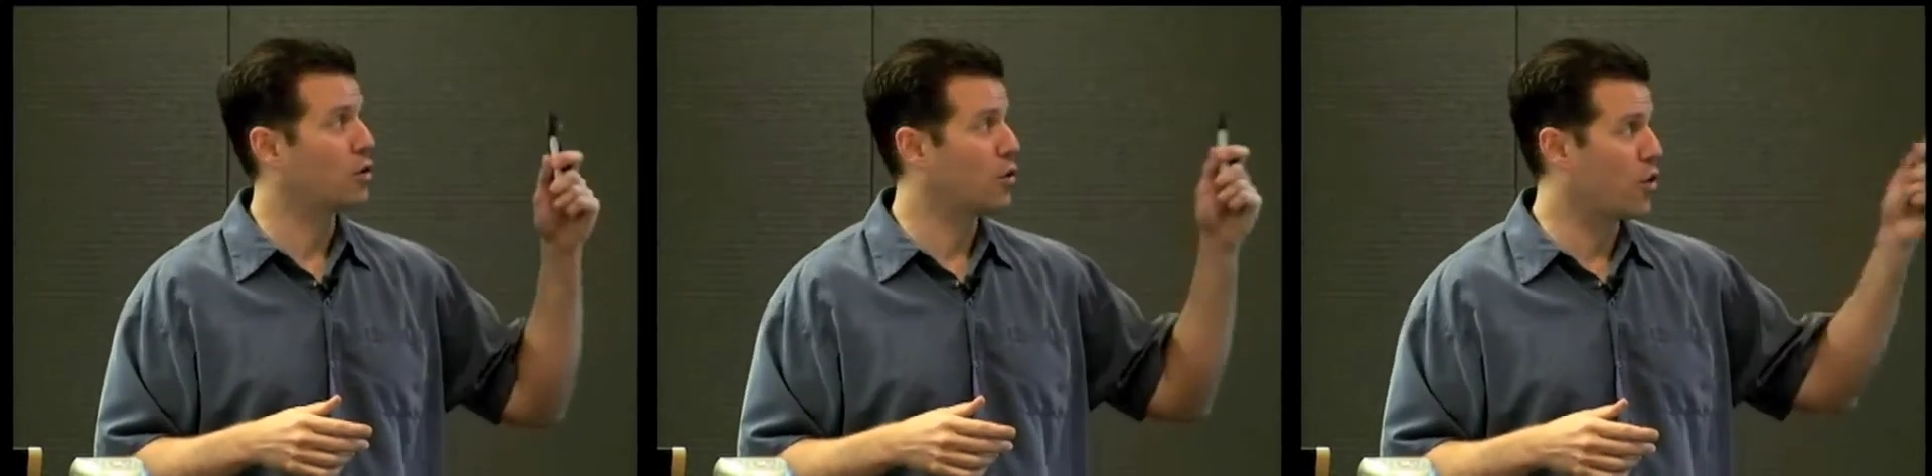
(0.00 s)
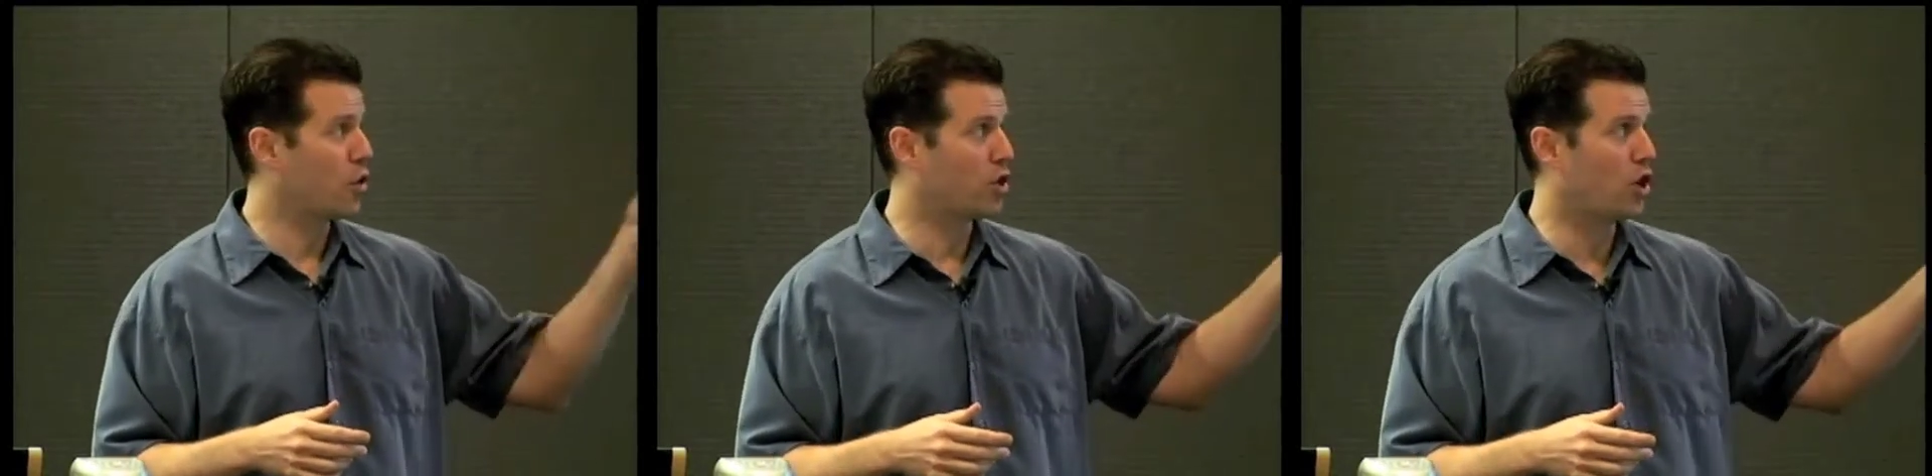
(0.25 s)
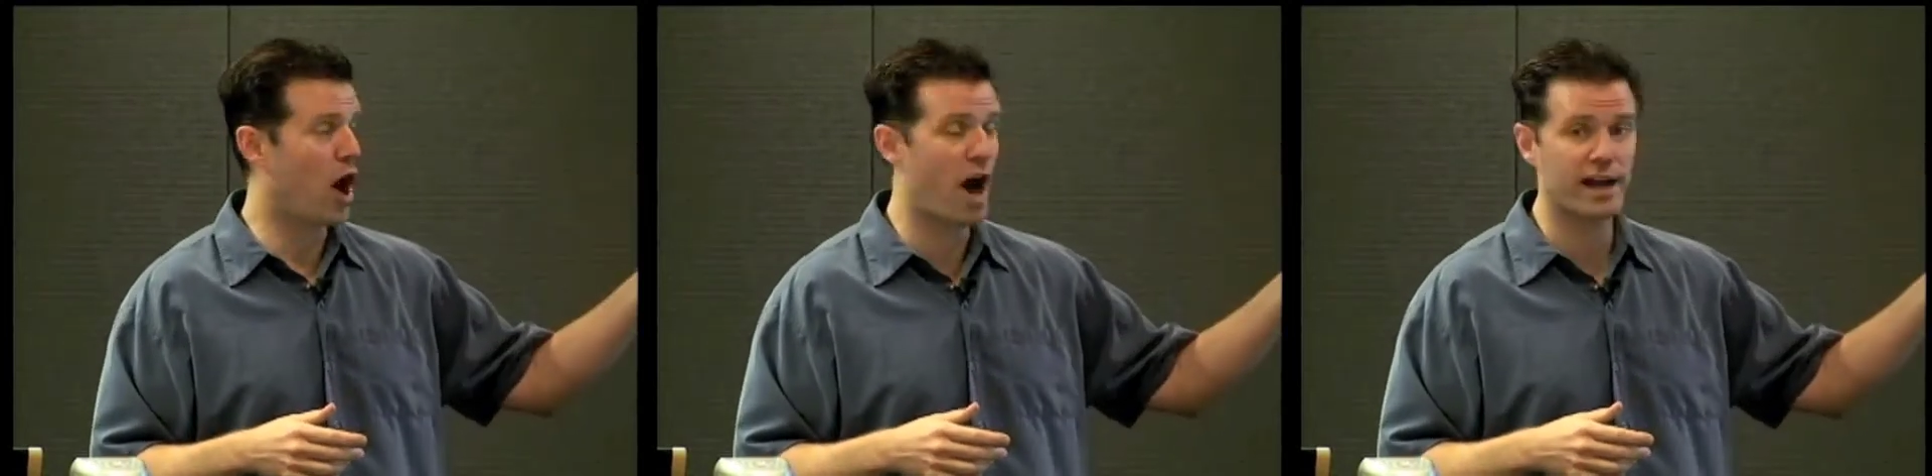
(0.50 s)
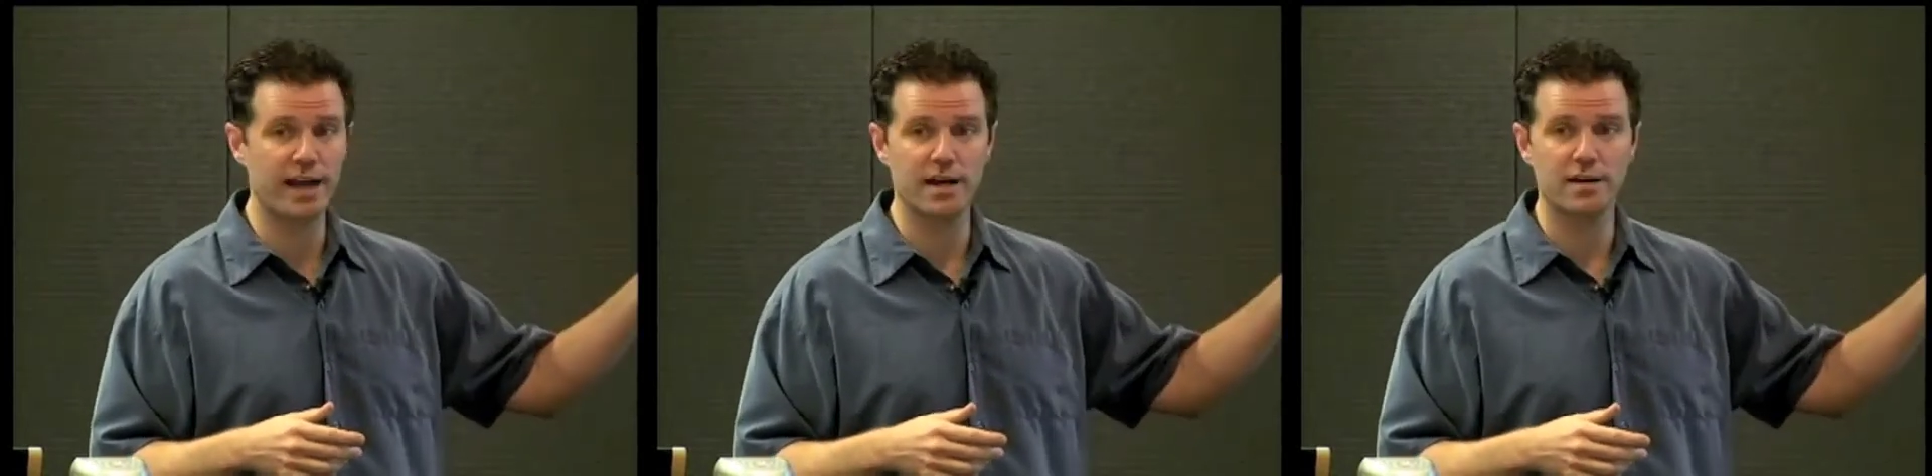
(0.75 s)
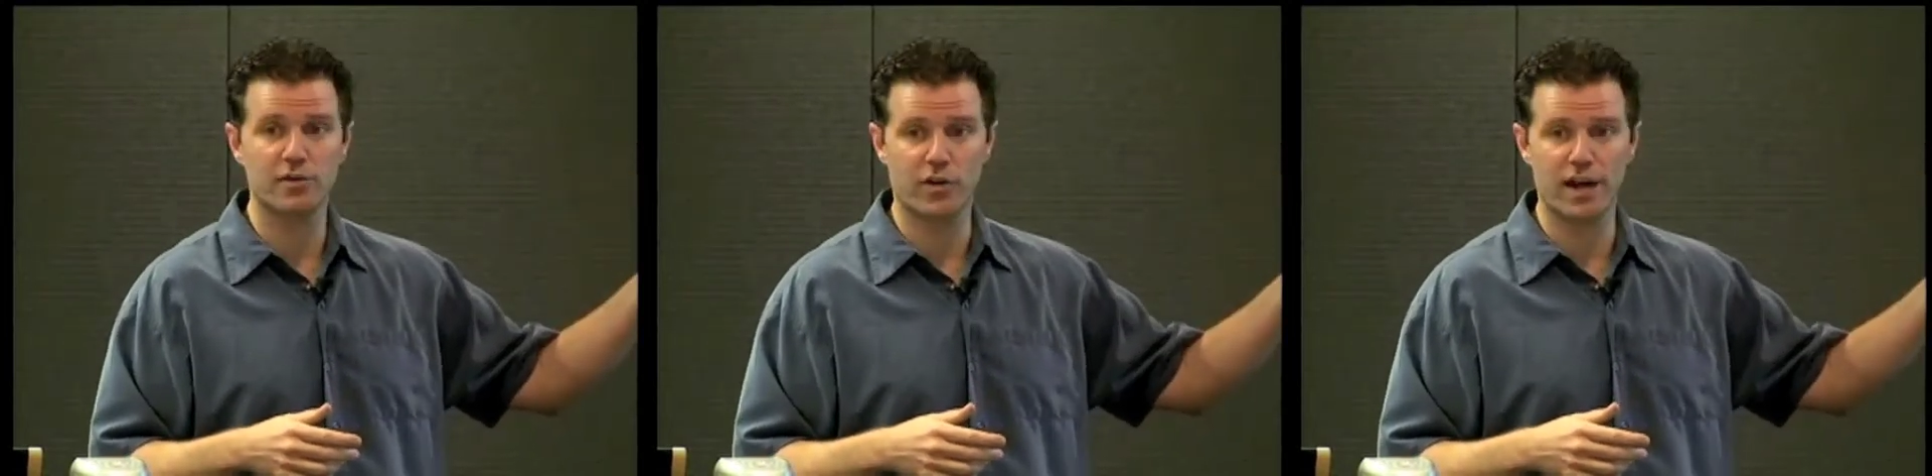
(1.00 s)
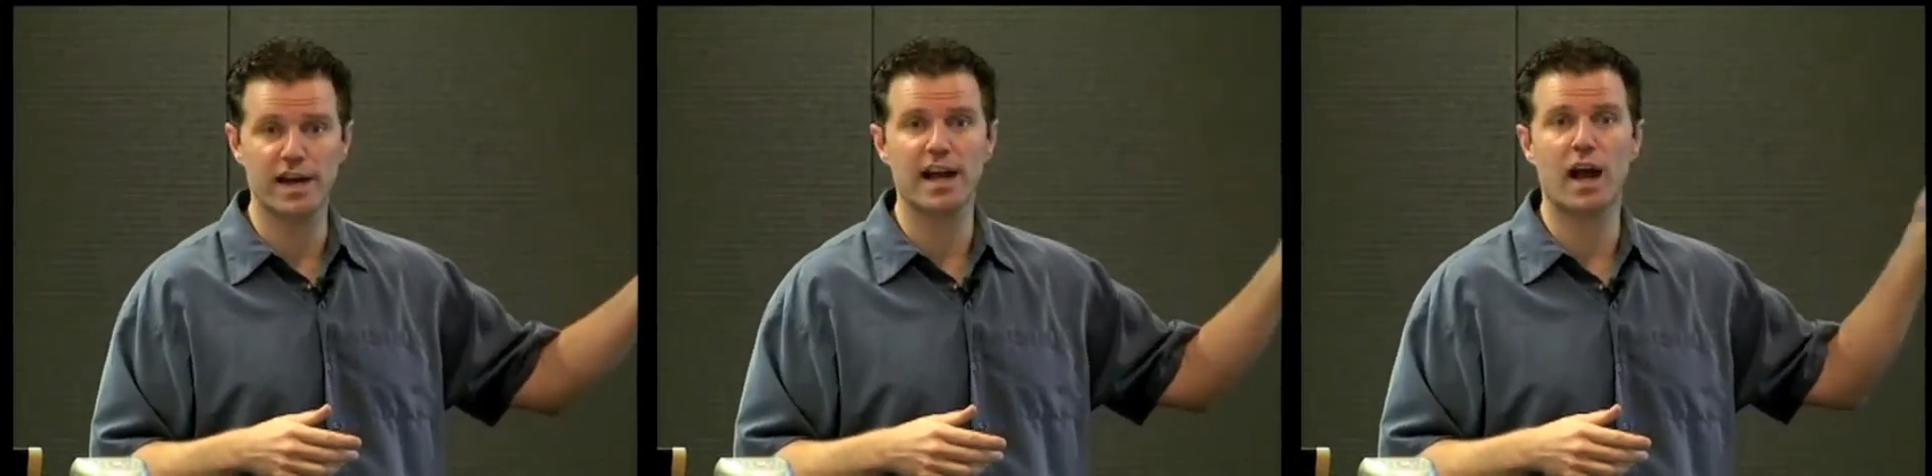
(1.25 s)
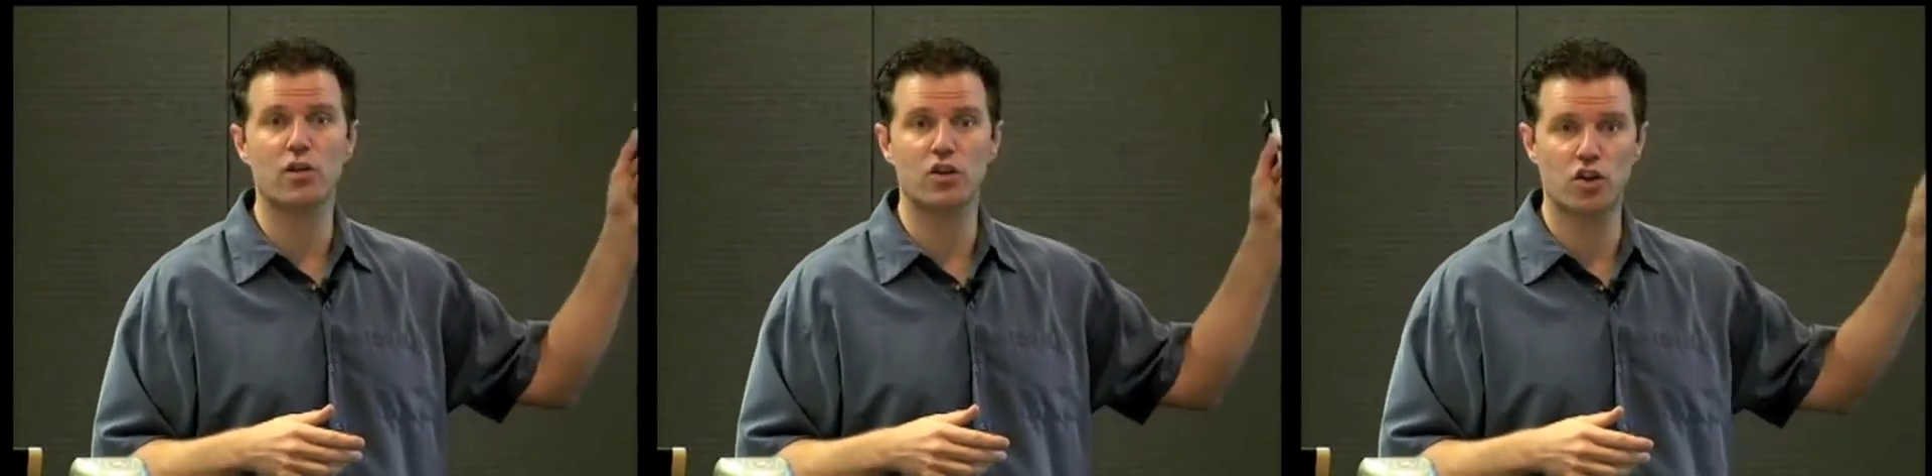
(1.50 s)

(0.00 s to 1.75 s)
log in, create an account,